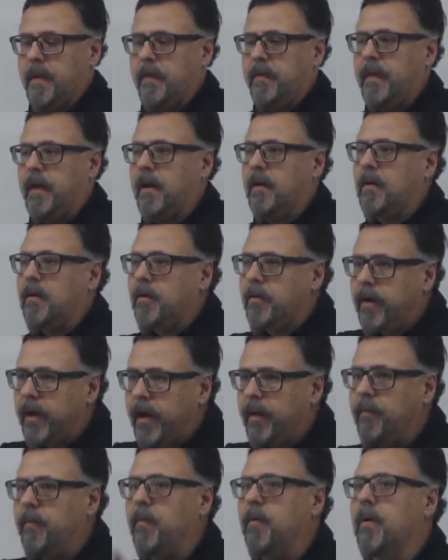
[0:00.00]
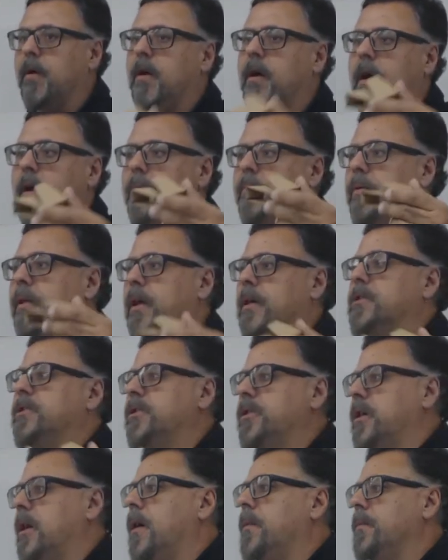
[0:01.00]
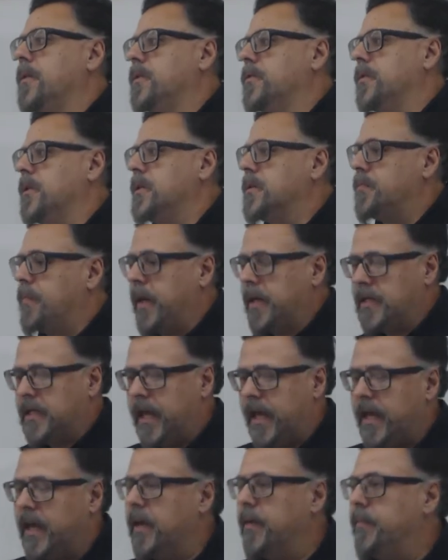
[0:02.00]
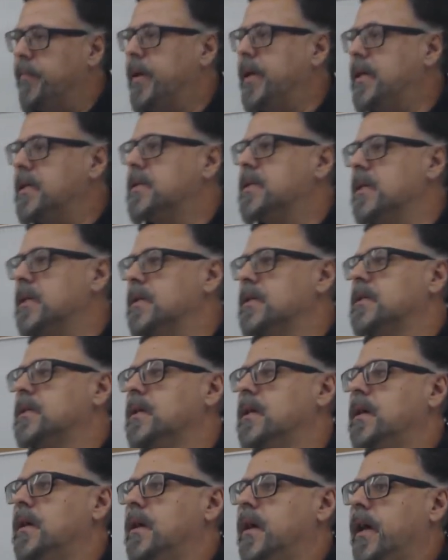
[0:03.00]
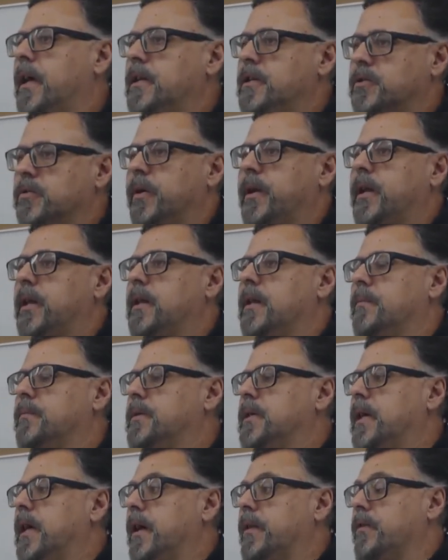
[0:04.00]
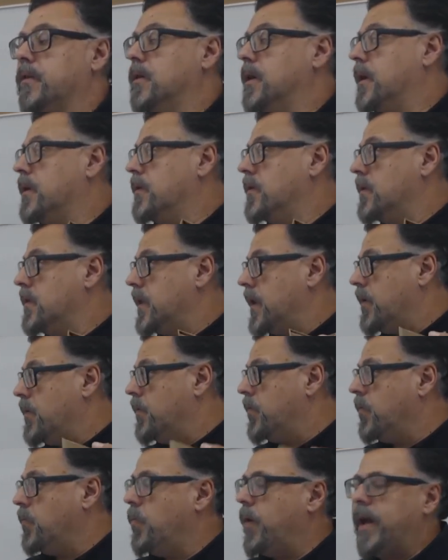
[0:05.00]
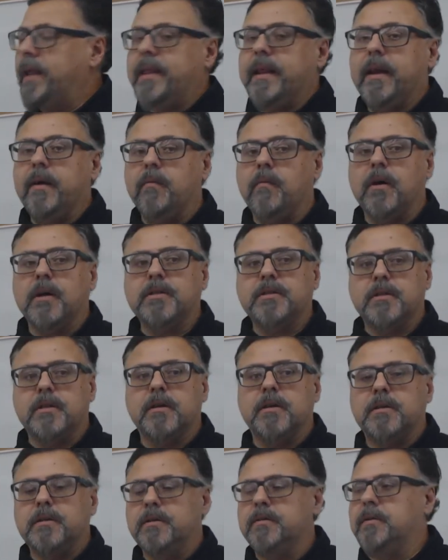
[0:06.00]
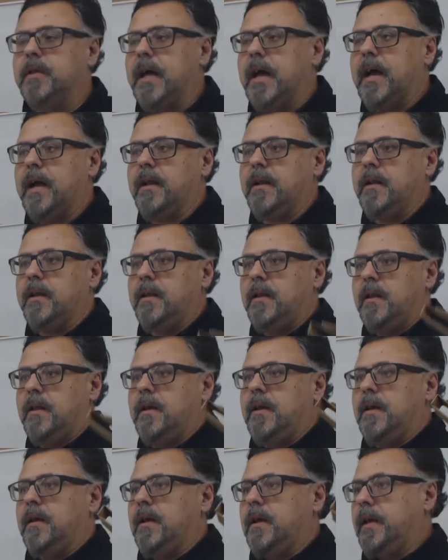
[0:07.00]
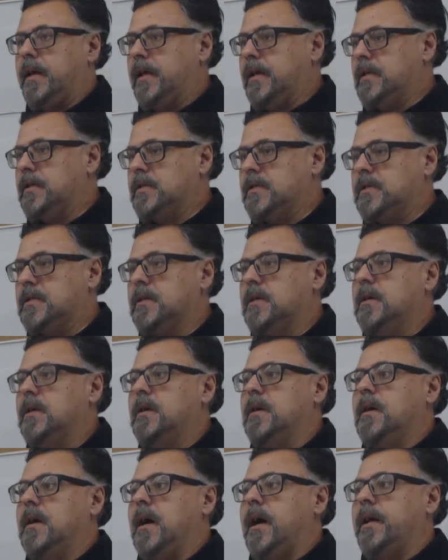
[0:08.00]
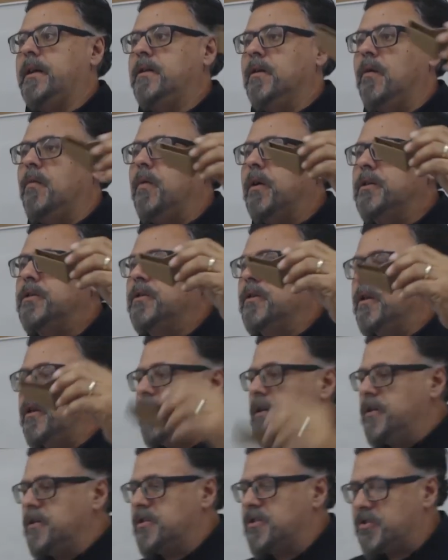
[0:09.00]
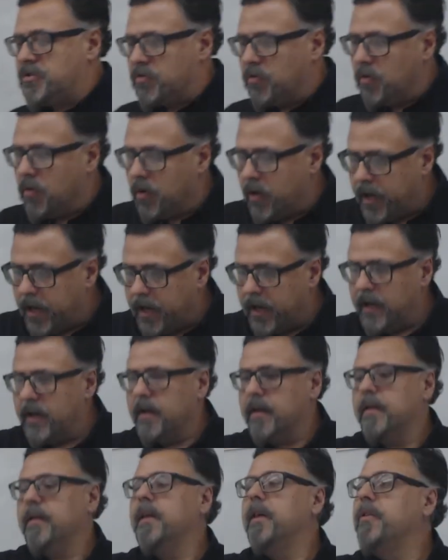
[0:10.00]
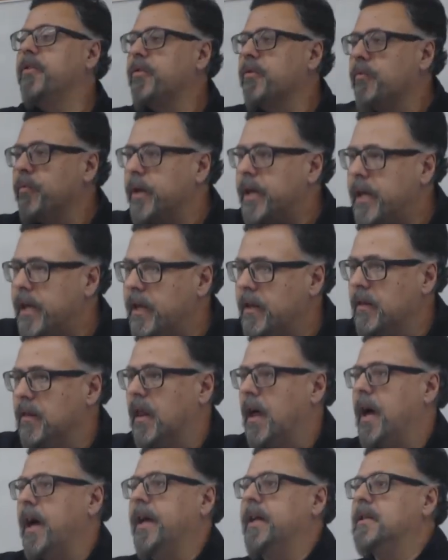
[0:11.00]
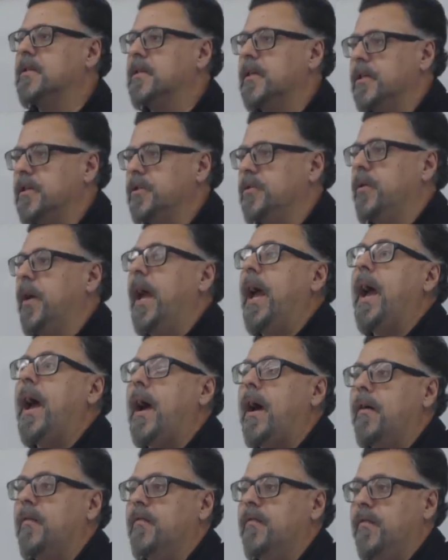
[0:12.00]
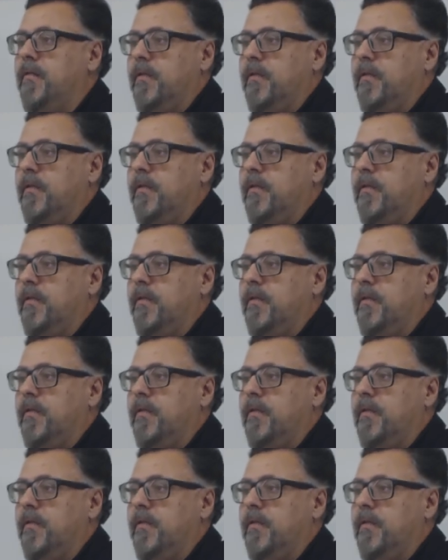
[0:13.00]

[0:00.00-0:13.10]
that'll create more complex geometries by taking pieces and joining them together. Now the way that I want you to do that is I don't want you to destroy the 3 lines that you have.